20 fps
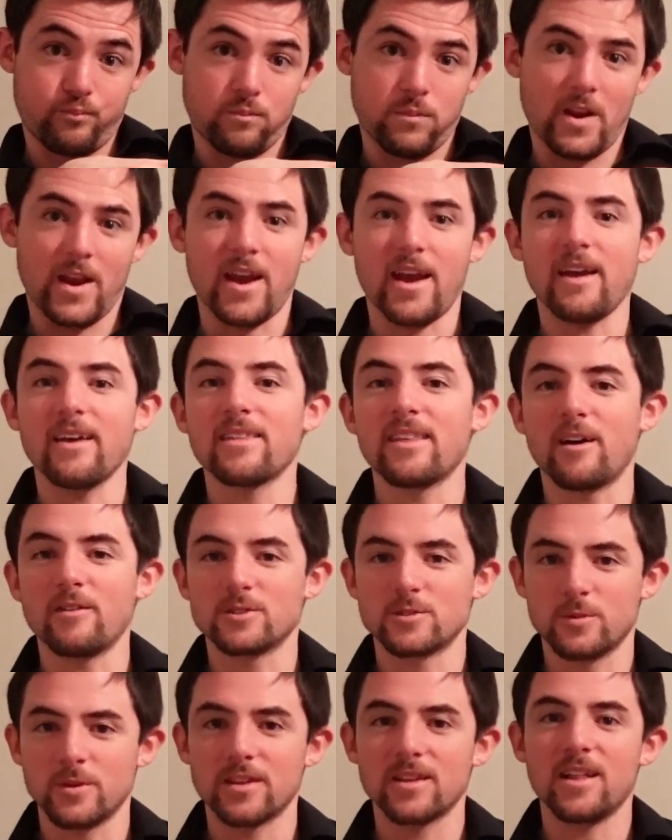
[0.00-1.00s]
Okay, that
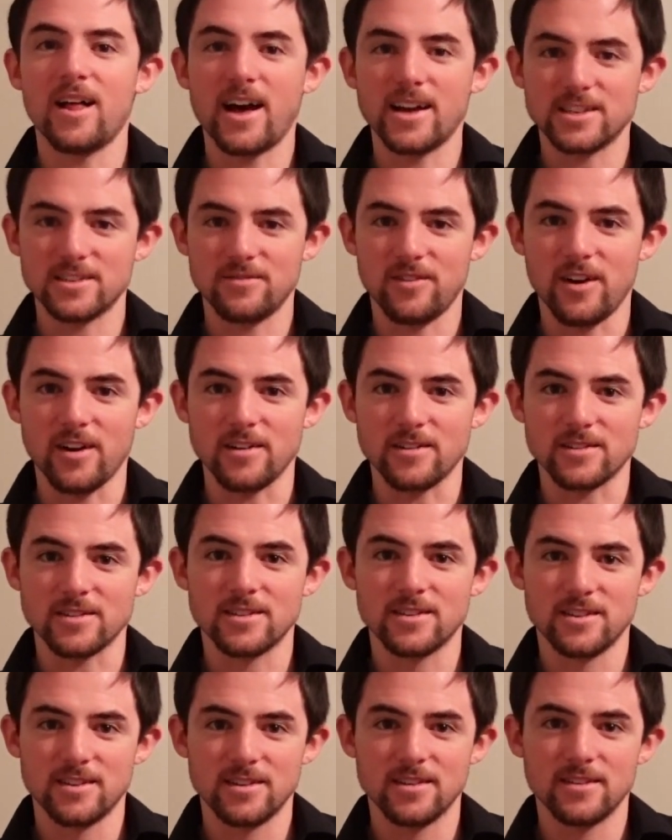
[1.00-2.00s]
was with classifiers.
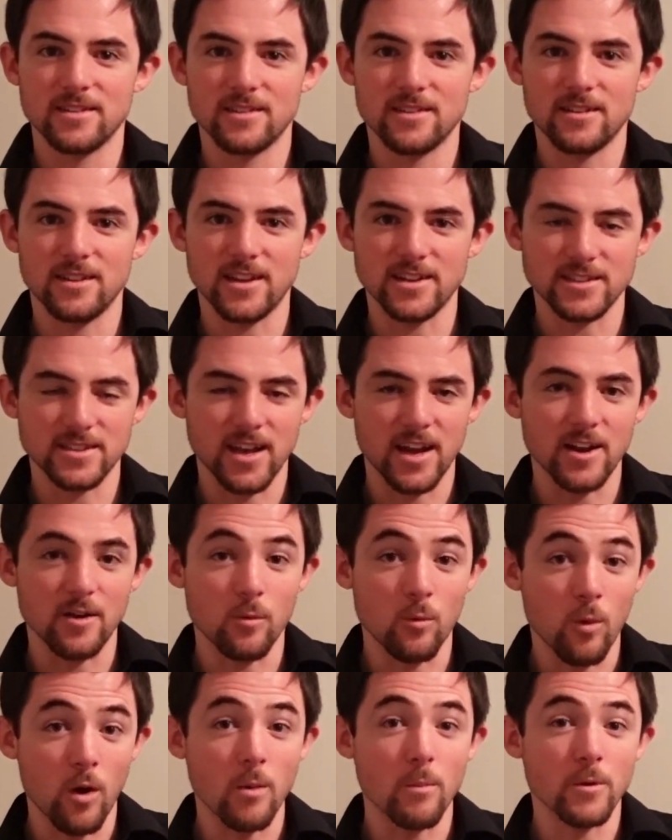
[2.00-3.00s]
Let's sign it
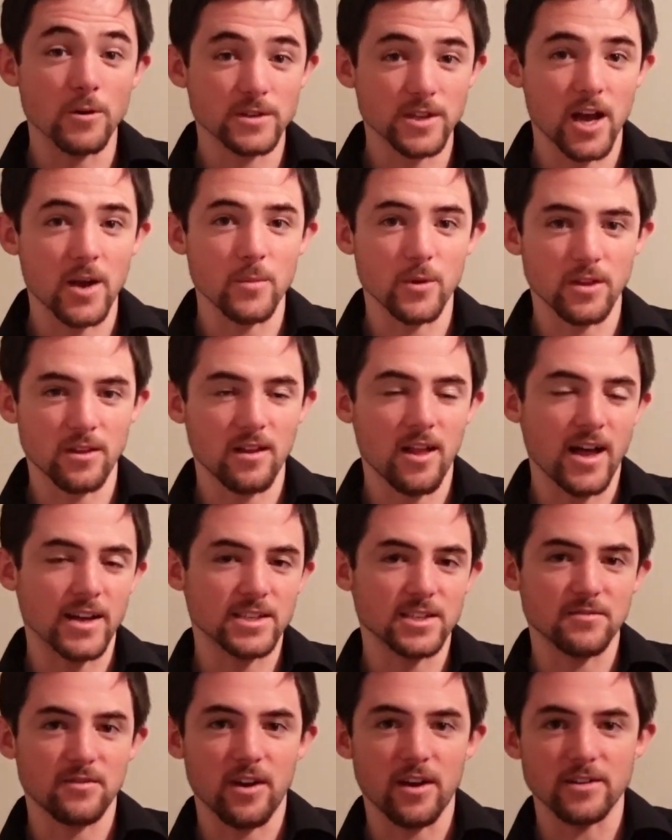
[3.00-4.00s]
one more time with
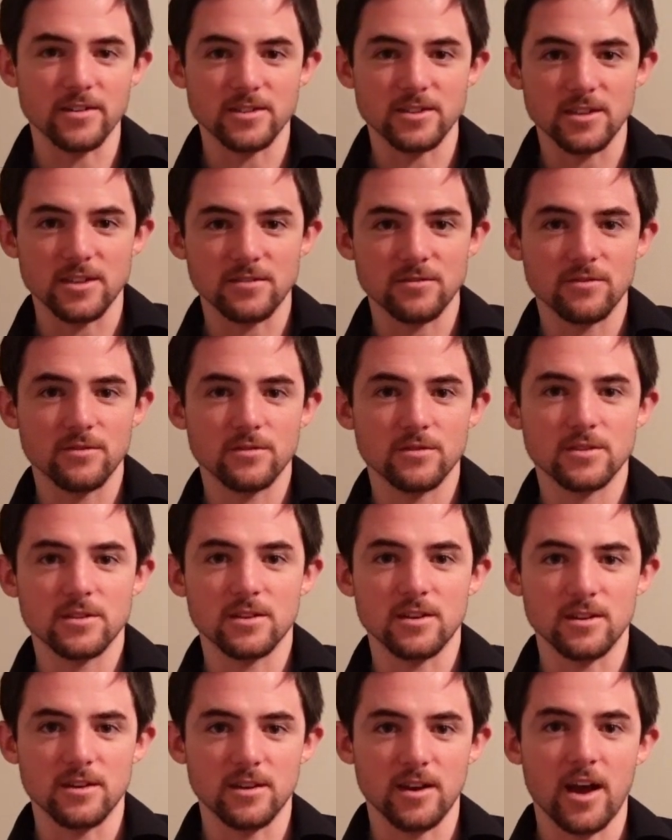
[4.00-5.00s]
classifiers just
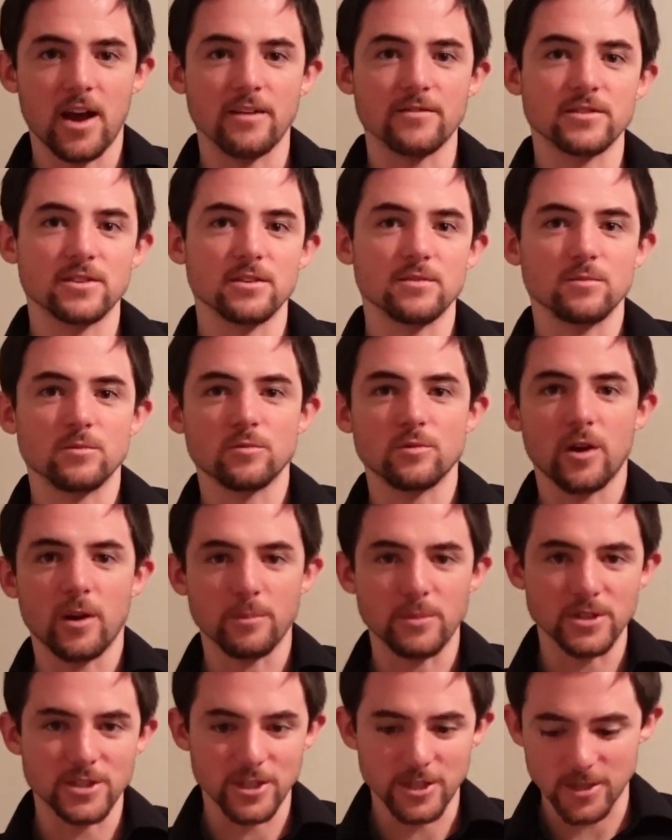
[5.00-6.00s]
to have some
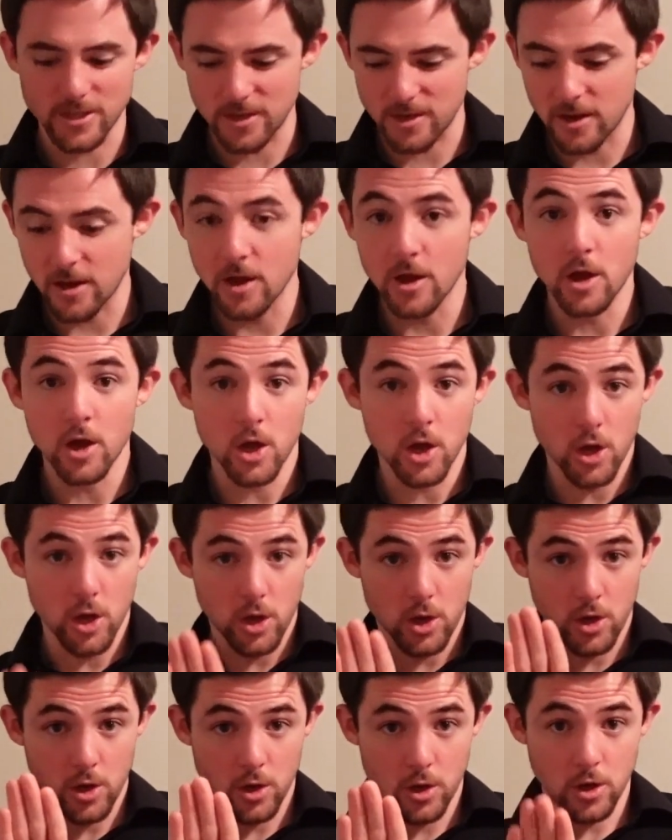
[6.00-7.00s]
repetition.
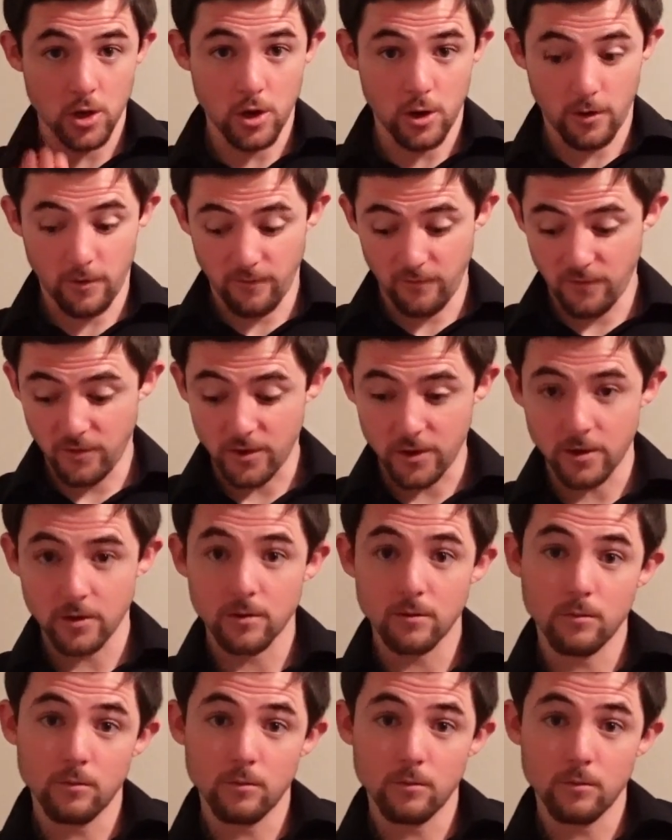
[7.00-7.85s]
Your foot,